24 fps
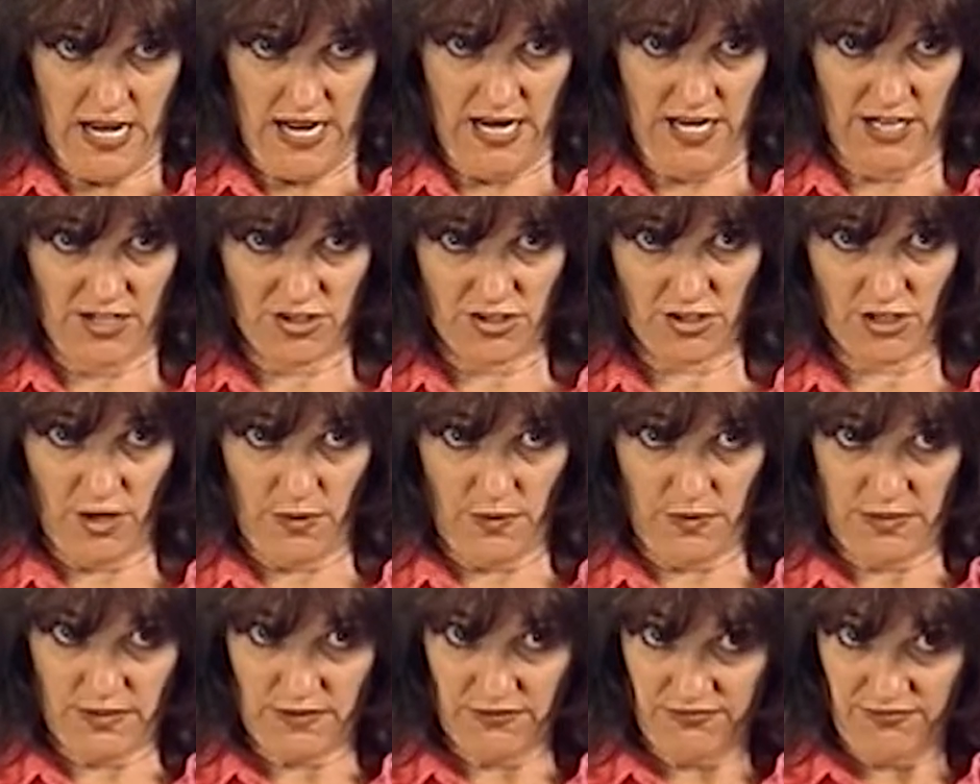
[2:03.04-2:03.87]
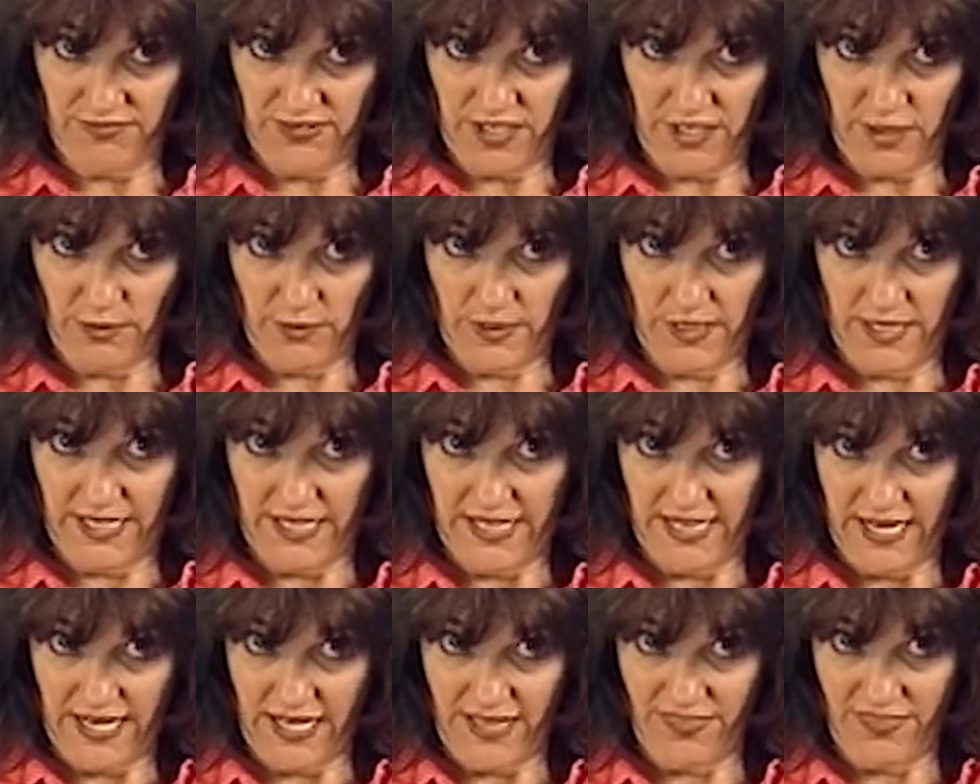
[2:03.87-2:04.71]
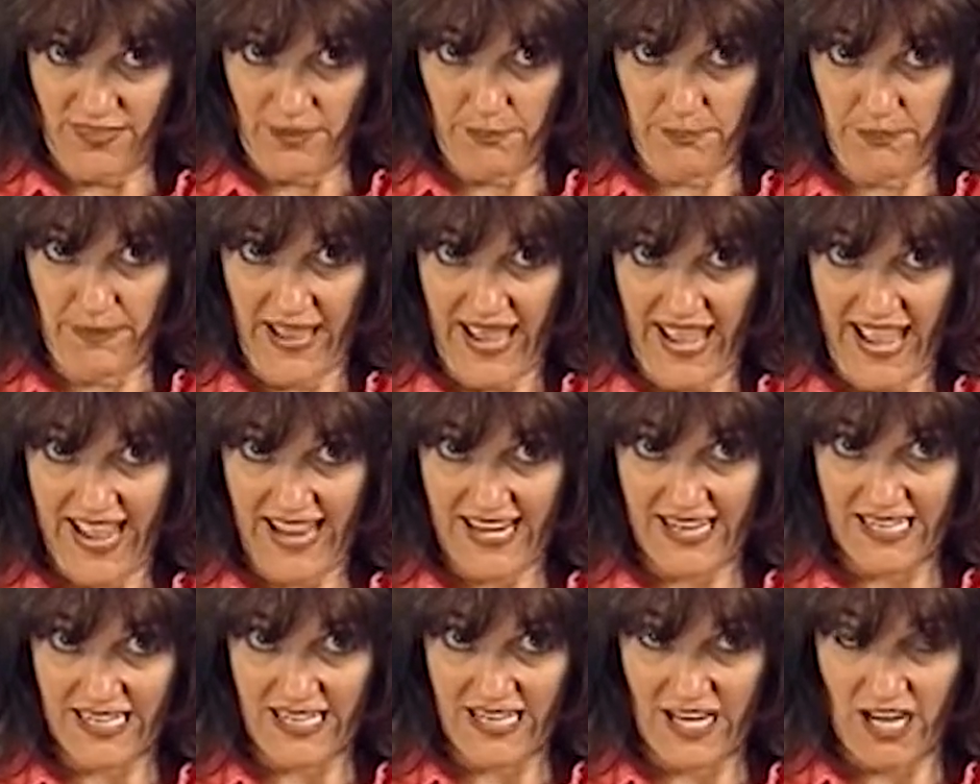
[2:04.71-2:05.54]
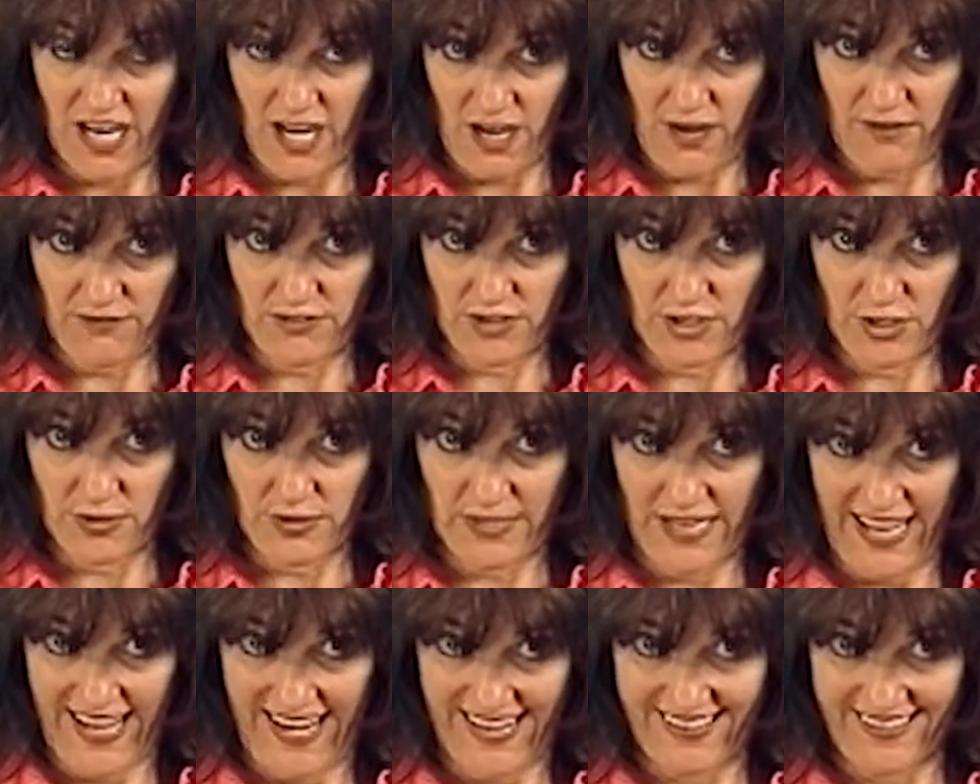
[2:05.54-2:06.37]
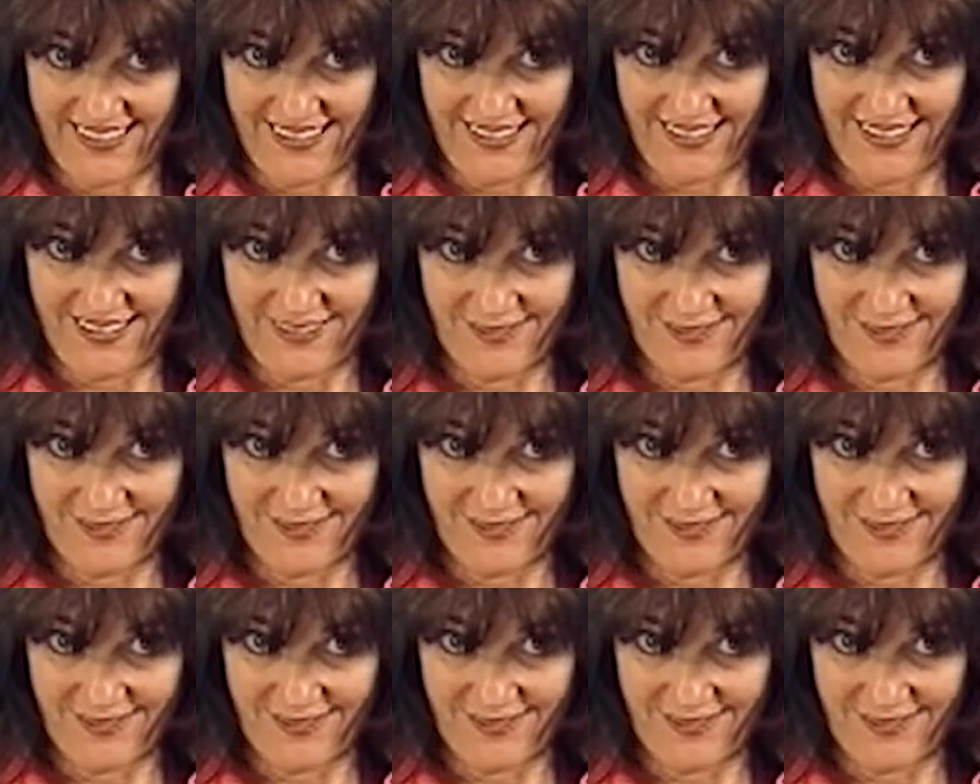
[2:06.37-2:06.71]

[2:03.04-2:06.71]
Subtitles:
and you're going to feel it in the back of your neck.